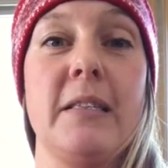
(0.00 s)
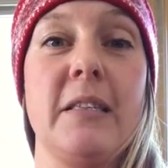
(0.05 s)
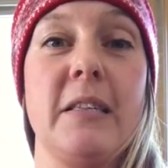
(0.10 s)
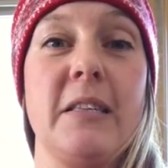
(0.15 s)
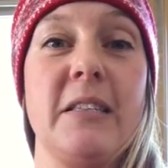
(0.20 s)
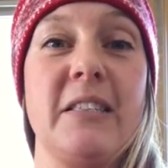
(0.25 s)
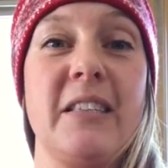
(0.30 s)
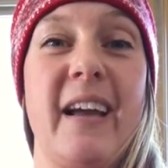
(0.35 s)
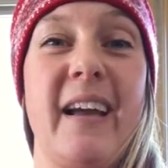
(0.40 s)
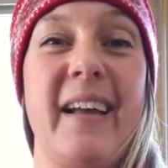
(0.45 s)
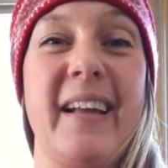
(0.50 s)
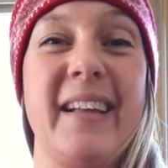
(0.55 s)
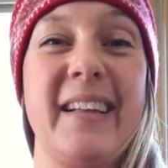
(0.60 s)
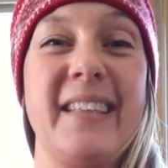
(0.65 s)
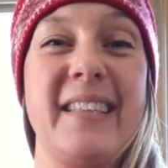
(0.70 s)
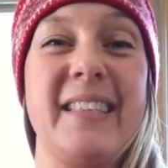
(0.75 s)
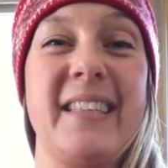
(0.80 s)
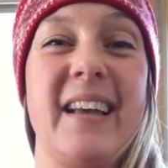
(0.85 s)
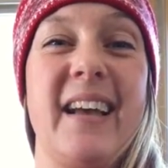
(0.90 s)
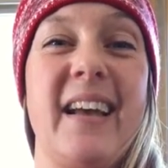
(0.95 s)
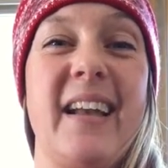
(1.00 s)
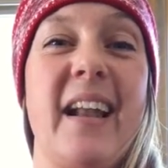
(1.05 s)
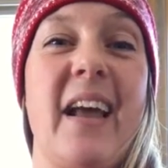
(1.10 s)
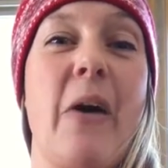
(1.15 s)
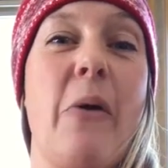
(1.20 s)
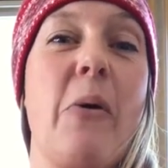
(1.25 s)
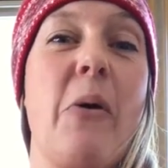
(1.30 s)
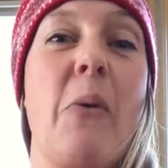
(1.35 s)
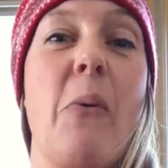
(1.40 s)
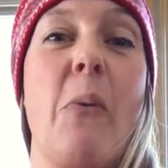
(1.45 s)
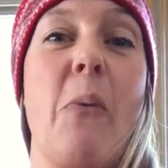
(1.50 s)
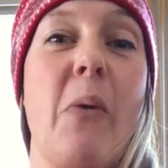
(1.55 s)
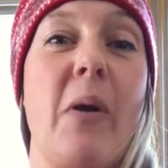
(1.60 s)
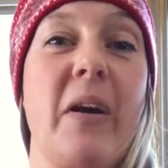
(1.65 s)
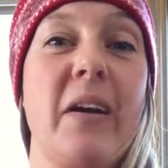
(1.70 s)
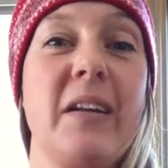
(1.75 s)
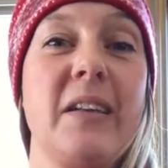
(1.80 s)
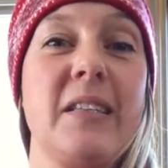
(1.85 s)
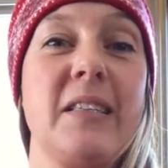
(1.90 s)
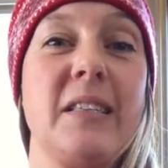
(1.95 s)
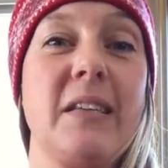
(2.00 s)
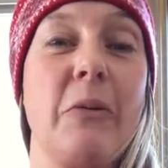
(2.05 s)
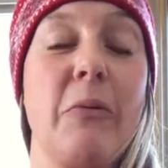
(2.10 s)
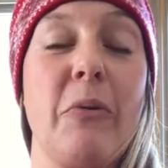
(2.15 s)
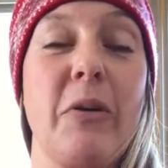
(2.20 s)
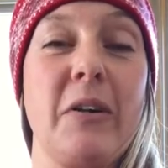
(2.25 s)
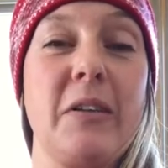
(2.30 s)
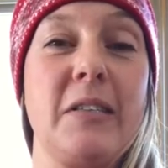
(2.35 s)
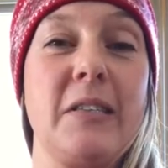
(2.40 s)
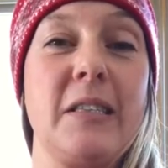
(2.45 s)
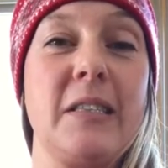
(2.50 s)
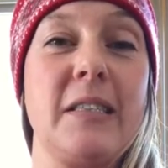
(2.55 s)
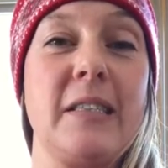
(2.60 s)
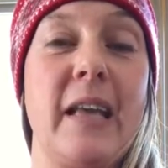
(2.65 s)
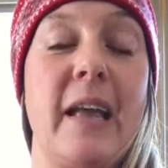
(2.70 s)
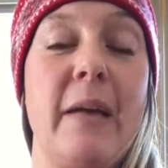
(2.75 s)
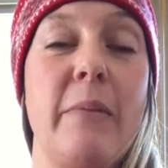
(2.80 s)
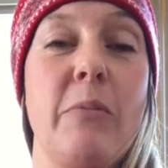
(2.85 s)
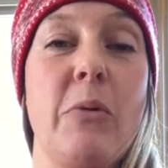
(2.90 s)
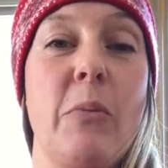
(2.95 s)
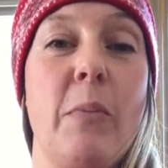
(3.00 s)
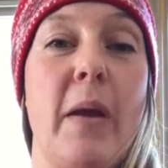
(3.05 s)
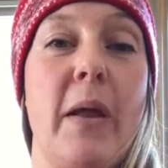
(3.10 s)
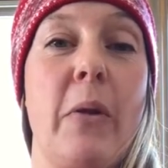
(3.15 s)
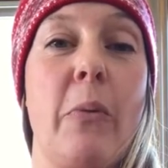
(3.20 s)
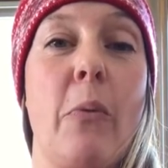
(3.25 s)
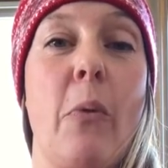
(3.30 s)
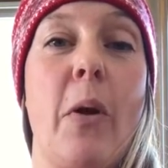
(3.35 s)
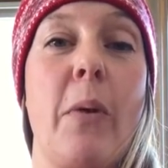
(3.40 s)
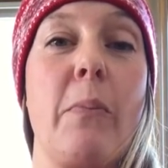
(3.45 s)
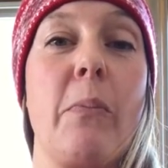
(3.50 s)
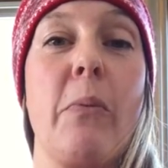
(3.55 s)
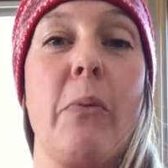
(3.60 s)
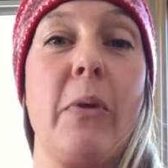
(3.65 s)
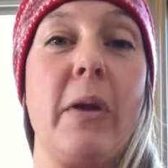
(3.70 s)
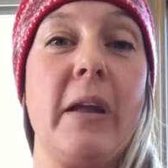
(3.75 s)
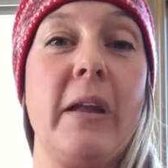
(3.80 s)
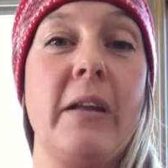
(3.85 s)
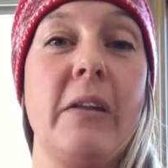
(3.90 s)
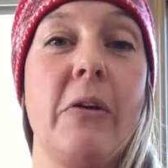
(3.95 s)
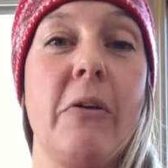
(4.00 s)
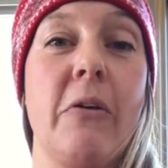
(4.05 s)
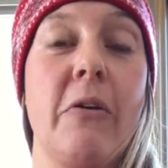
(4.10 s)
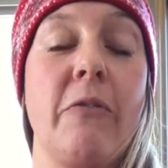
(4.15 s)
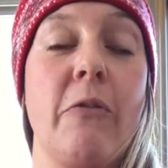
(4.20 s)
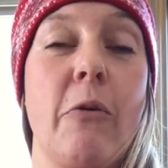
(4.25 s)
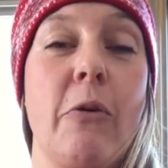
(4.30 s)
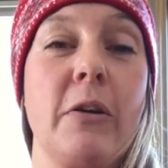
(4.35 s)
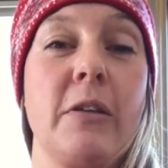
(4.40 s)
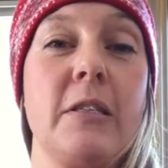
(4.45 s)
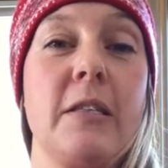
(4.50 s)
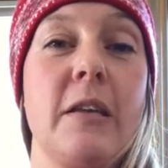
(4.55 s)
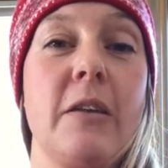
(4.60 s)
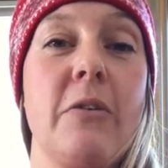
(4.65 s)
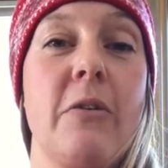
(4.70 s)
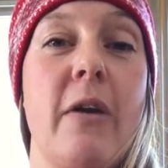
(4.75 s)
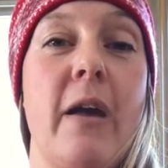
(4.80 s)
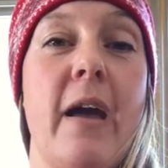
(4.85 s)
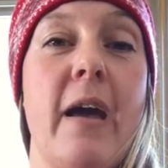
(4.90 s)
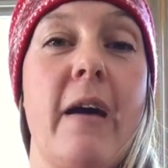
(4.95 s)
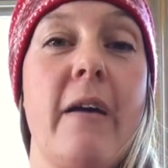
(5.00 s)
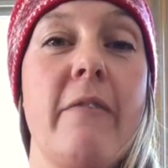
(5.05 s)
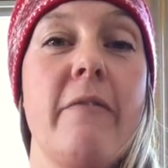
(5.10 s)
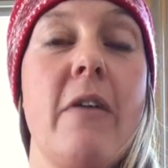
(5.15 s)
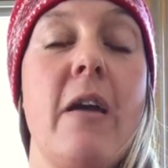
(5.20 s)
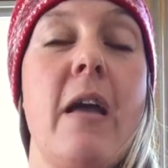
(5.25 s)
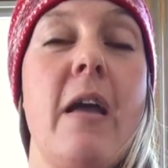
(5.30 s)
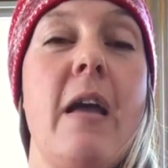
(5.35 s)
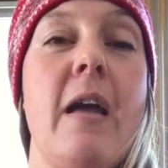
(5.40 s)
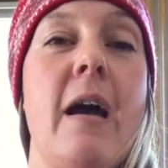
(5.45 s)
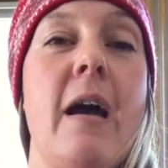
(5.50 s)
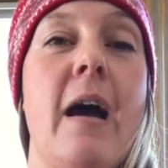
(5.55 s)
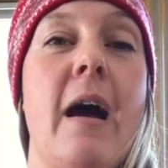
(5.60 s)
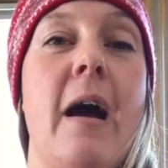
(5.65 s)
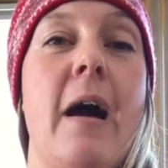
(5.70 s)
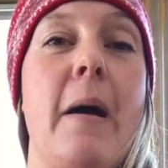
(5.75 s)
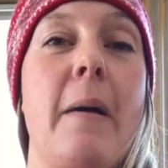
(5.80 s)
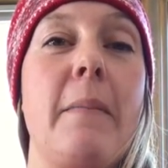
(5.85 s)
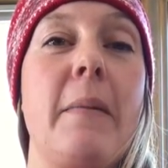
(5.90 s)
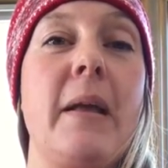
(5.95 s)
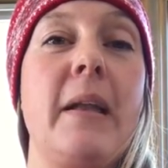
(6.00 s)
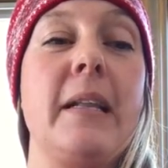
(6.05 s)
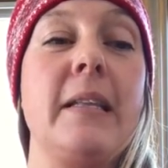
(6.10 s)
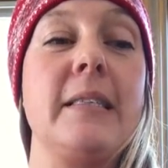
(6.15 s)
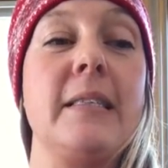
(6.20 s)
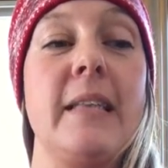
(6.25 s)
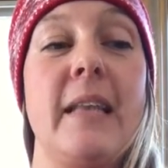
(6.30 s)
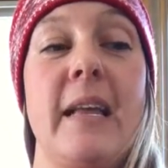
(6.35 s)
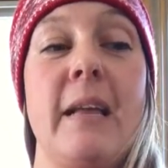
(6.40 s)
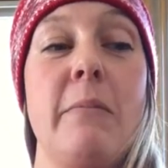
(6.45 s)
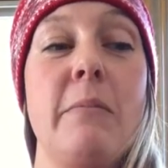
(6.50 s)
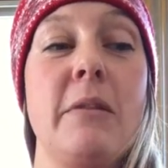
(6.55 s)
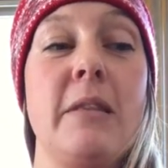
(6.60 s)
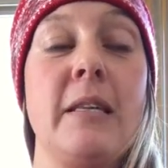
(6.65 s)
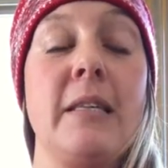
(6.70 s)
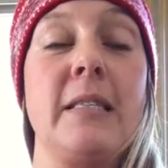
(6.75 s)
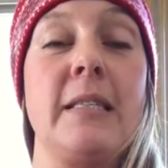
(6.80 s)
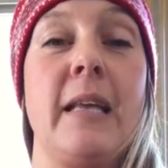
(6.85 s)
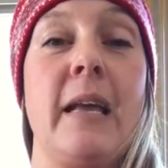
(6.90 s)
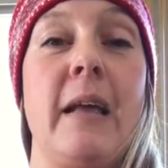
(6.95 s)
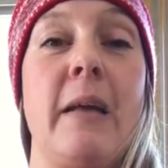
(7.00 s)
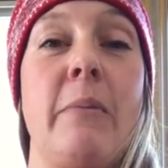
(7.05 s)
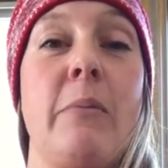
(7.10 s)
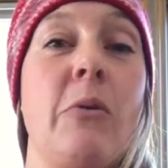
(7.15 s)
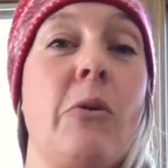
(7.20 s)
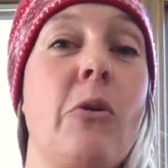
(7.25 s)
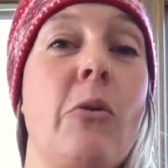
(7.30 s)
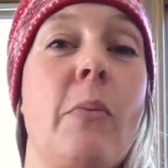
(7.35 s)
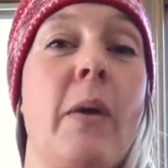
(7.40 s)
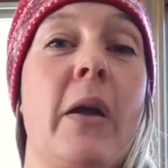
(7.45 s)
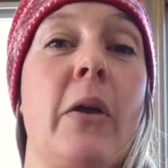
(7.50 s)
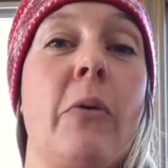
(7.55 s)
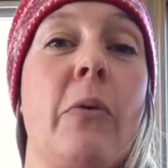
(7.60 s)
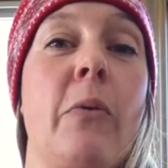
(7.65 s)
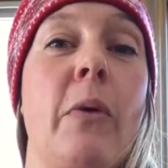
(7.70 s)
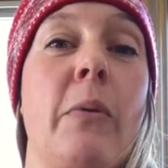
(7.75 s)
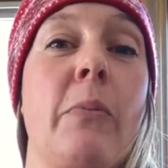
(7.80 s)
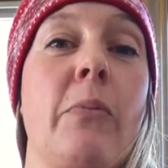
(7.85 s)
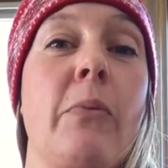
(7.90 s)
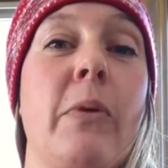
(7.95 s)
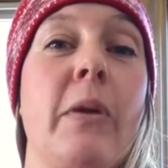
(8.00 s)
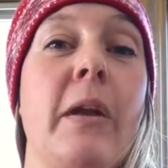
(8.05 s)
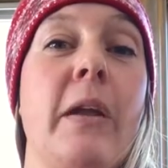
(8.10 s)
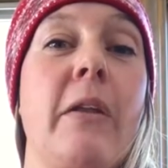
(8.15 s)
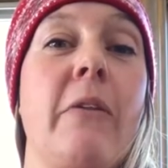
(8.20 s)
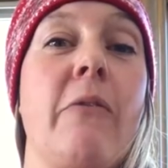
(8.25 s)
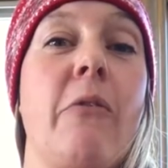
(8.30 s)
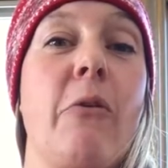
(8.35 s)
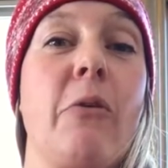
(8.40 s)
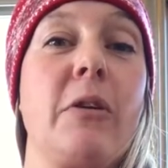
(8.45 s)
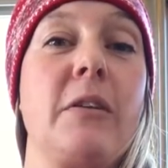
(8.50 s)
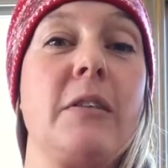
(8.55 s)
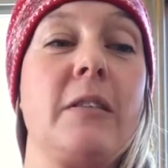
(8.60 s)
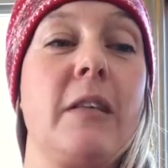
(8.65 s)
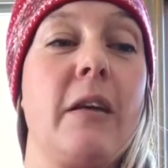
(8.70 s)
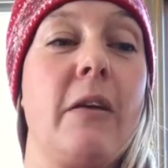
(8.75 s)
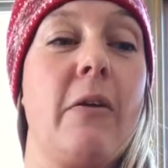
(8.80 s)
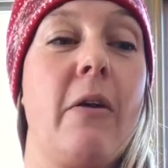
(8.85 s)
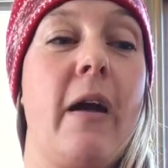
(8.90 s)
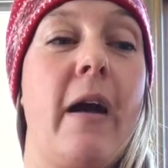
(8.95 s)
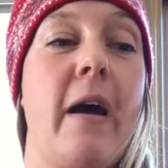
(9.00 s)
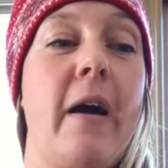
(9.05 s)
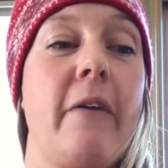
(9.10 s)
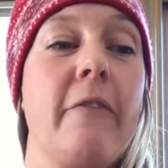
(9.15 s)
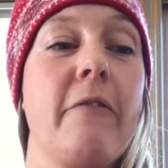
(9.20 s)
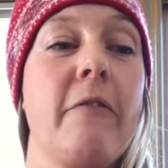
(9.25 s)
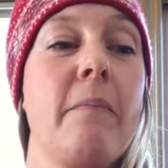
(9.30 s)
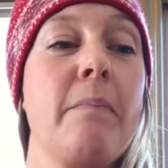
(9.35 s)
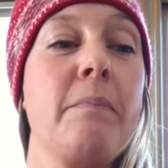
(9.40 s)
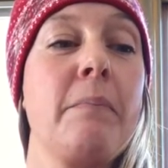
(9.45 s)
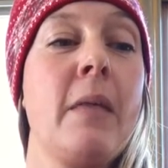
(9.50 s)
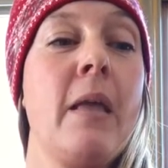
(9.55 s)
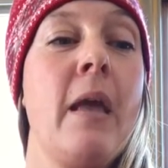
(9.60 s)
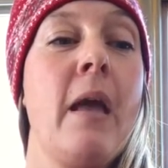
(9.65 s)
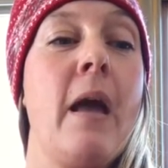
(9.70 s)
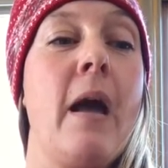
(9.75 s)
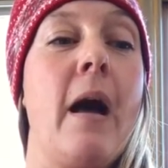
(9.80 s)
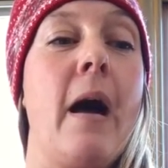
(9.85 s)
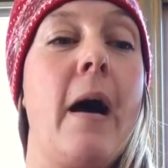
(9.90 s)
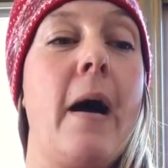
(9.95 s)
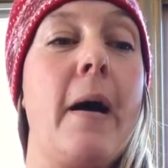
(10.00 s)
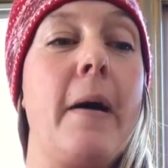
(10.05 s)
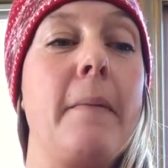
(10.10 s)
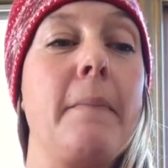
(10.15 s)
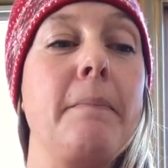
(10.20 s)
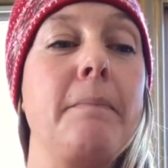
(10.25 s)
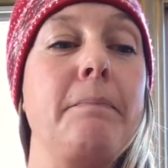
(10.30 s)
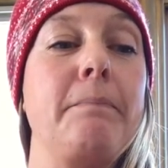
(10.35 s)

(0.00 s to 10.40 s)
The science on how it works the same no matter what breed of horse that you have, and it's named the same no matter what breed of horse that you have.